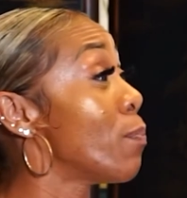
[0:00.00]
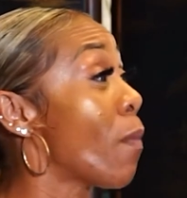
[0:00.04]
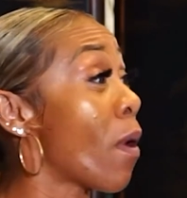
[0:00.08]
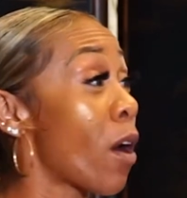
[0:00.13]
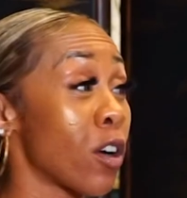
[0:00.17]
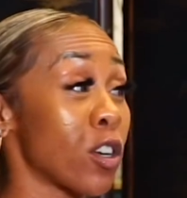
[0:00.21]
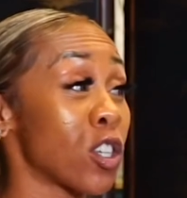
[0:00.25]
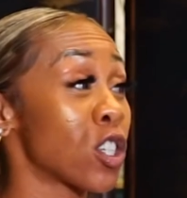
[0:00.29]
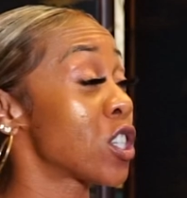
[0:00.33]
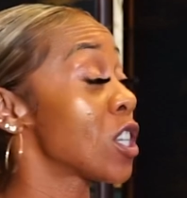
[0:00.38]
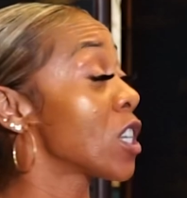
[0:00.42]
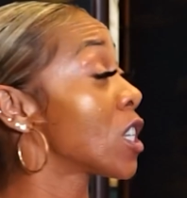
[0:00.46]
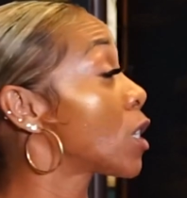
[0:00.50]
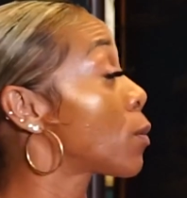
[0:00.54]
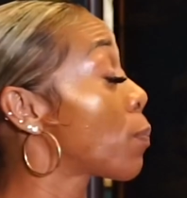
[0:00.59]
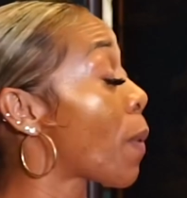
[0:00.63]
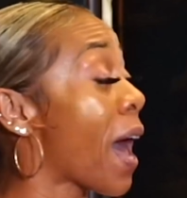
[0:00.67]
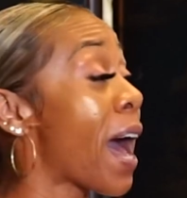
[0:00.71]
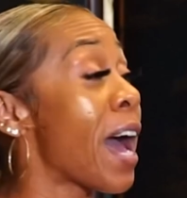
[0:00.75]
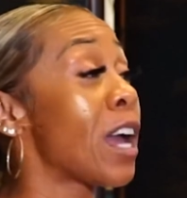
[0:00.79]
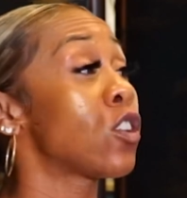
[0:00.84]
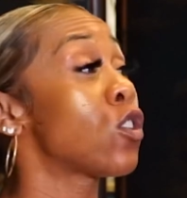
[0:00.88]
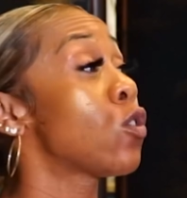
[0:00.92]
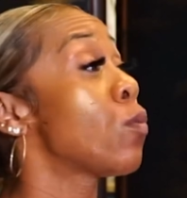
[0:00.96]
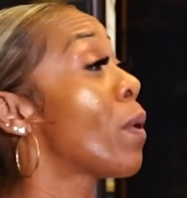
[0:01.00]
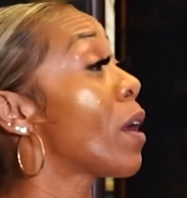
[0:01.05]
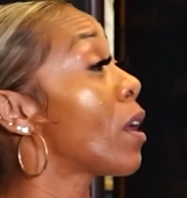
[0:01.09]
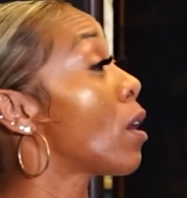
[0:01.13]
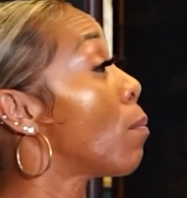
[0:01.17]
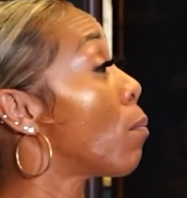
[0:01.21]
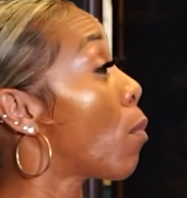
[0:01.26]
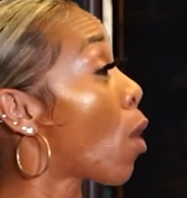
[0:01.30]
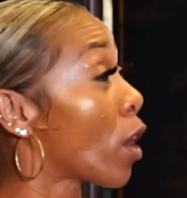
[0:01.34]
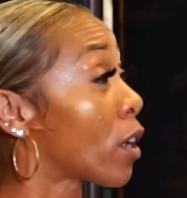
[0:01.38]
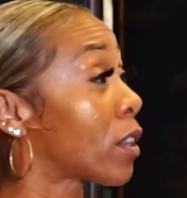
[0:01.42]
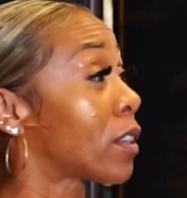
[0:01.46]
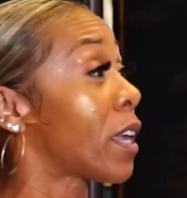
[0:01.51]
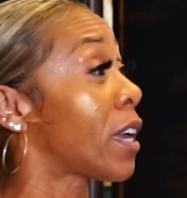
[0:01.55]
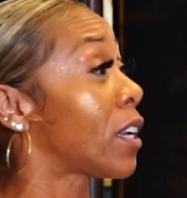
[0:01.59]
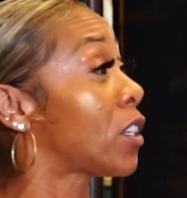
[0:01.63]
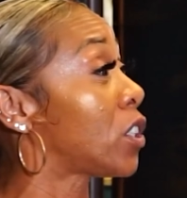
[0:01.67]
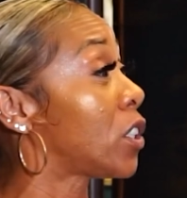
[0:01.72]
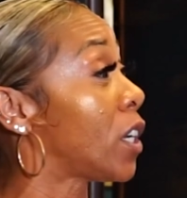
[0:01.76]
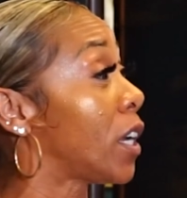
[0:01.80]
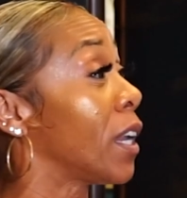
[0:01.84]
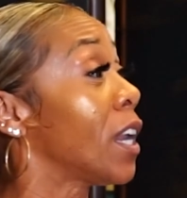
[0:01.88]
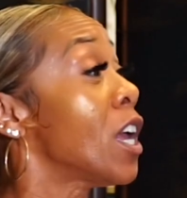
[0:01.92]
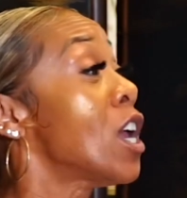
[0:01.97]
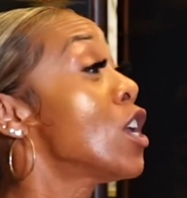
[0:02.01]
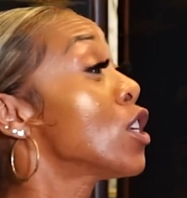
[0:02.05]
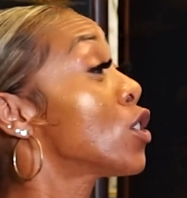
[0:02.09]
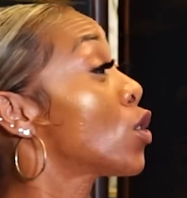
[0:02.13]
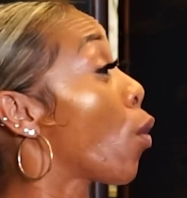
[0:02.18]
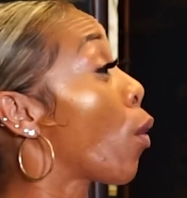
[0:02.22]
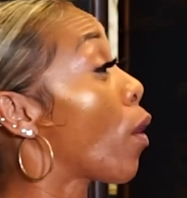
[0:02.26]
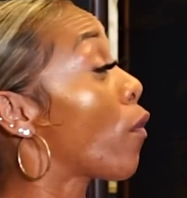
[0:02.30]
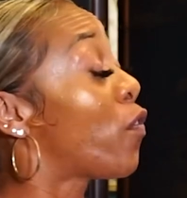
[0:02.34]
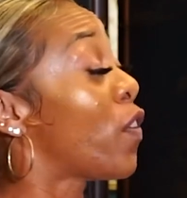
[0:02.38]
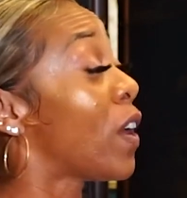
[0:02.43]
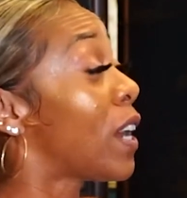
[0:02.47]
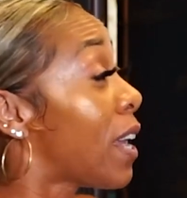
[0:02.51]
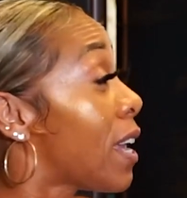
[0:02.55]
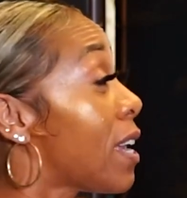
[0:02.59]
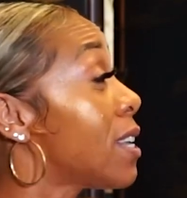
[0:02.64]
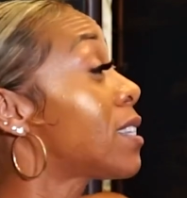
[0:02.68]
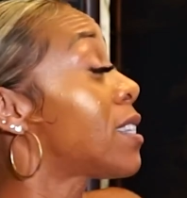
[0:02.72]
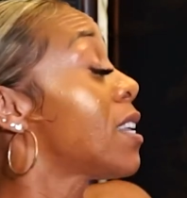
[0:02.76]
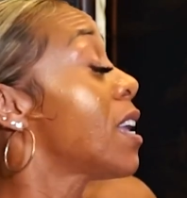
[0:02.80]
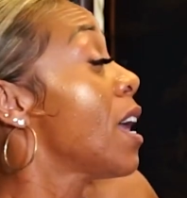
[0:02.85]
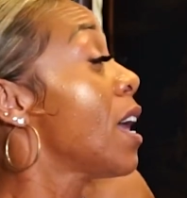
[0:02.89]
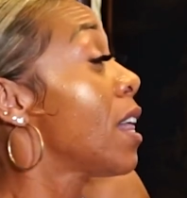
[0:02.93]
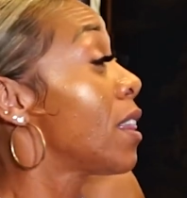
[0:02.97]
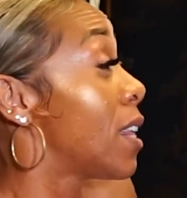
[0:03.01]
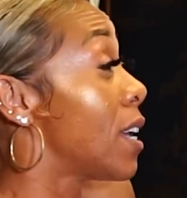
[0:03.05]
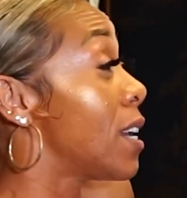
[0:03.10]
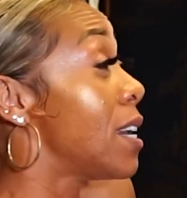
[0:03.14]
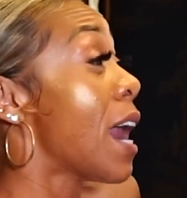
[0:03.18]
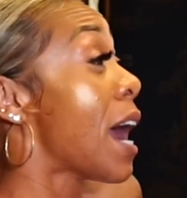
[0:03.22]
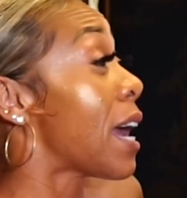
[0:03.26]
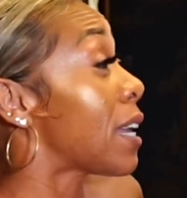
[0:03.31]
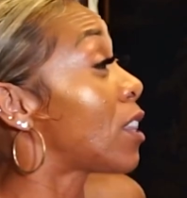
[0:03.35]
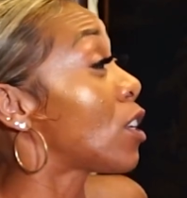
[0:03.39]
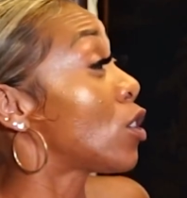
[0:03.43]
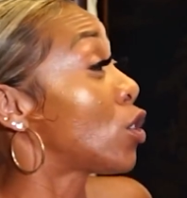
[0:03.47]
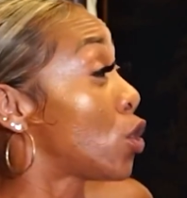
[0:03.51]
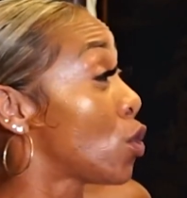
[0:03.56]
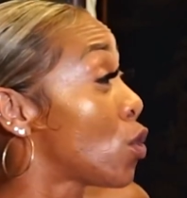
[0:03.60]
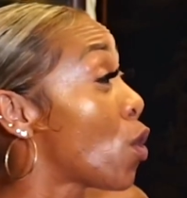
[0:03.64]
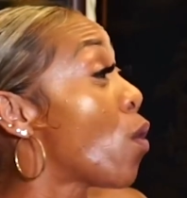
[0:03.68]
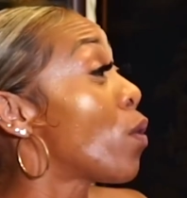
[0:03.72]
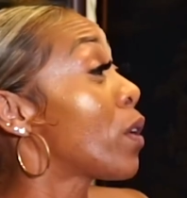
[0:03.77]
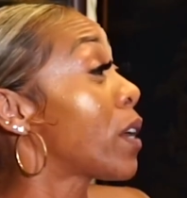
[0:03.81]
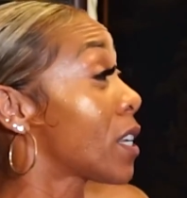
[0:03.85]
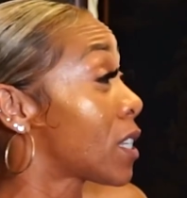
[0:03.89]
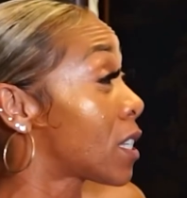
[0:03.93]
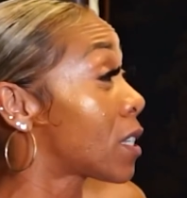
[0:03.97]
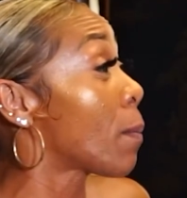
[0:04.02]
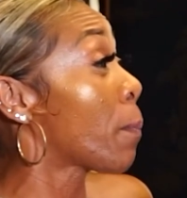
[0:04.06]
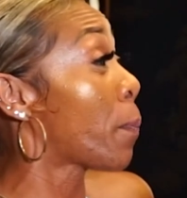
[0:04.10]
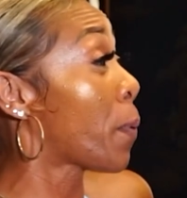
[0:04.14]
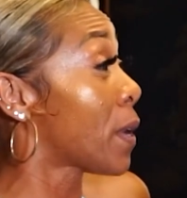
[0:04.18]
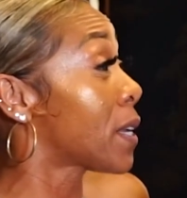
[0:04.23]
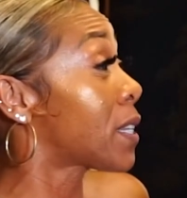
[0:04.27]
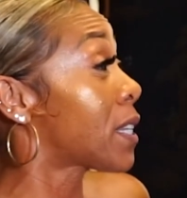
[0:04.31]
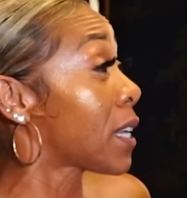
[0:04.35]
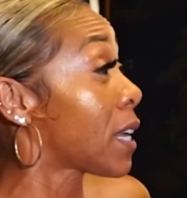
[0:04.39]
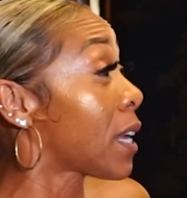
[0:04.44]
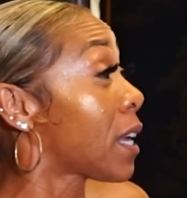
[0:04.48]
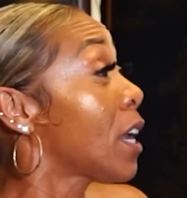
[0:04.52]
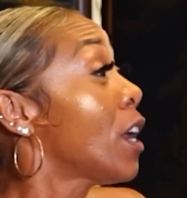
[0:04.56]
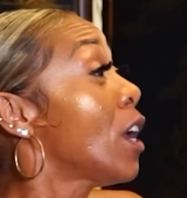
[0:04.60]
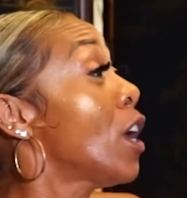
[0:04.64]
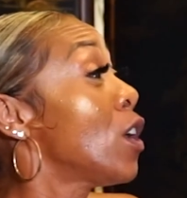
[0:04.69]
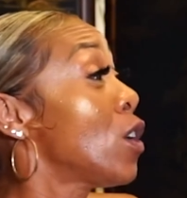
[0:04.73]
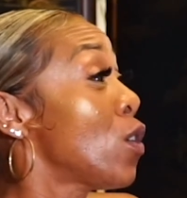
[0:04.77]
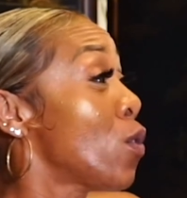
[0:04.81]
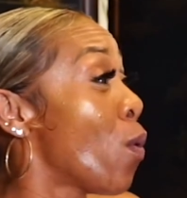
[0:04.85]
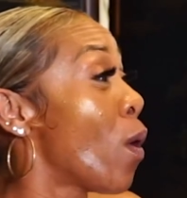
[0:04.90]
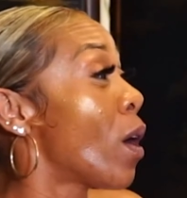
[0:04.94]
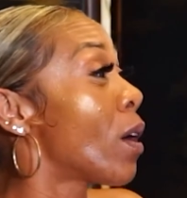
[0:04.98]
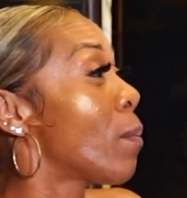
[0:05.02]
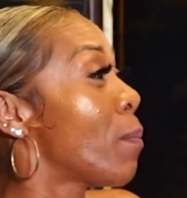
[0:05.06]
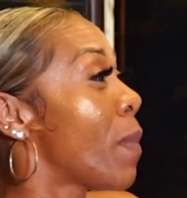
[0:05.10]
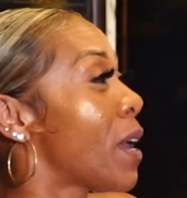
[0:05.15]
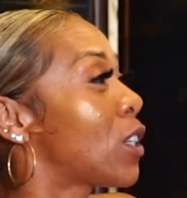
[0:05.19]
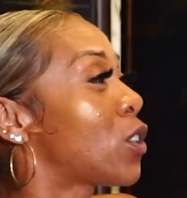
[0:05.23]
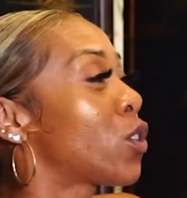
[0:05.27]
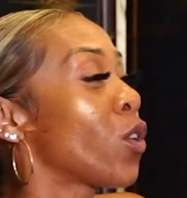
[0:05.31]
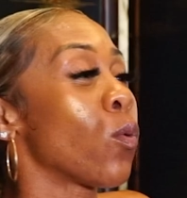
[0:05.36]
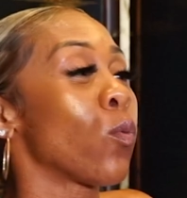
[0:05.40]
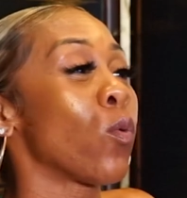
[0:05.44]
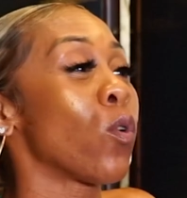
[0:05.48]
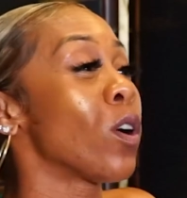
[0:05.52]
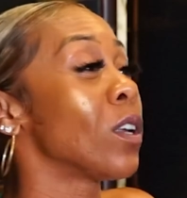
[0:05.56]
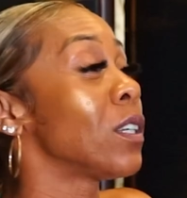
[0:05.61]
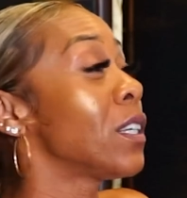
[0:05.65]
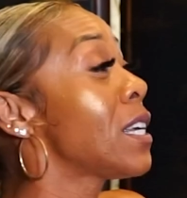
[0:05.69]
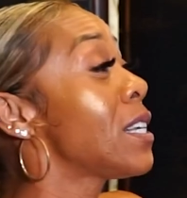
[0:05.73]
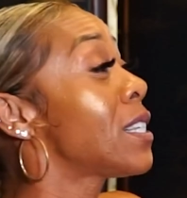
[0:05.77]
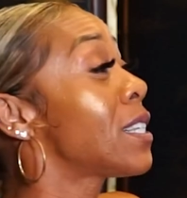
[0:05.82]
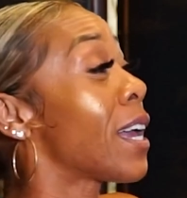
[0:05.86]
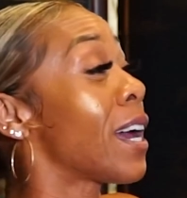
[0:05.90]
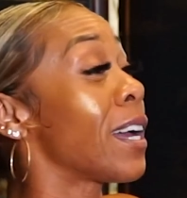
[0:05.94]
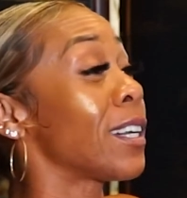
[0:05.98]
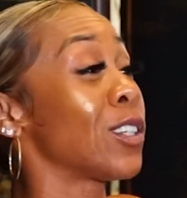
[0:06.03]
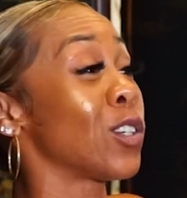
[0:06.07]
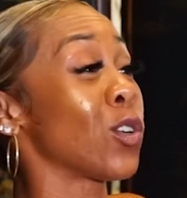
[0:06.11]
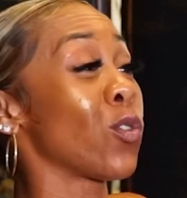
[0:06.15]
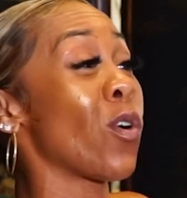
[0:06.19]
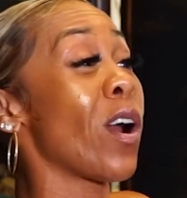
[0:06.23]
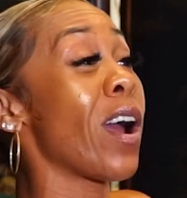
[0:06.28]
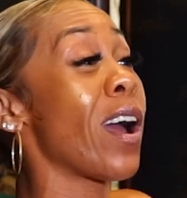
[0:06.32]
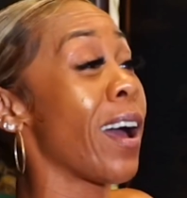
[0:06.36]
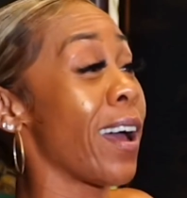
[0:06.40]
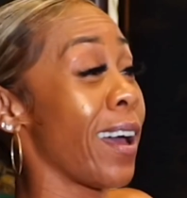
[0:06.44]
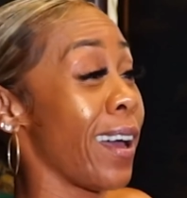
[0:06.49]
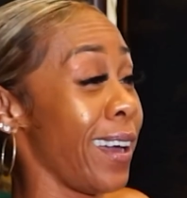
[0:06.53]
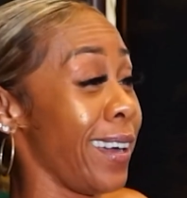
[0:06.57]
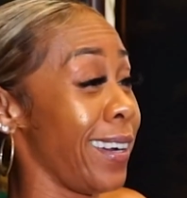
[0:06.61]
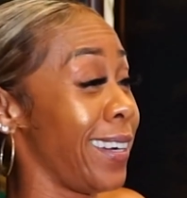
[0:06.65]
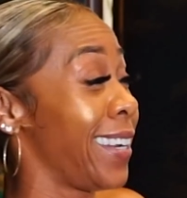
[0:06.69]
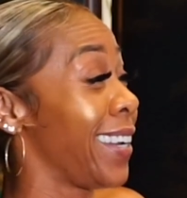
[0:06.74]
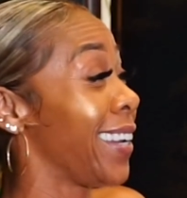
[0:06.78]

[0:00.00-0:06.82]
X marks the spot. You better mark that shit. So if it is the night that you gonna get some pussy, you want to make sure. Well, at least I tried.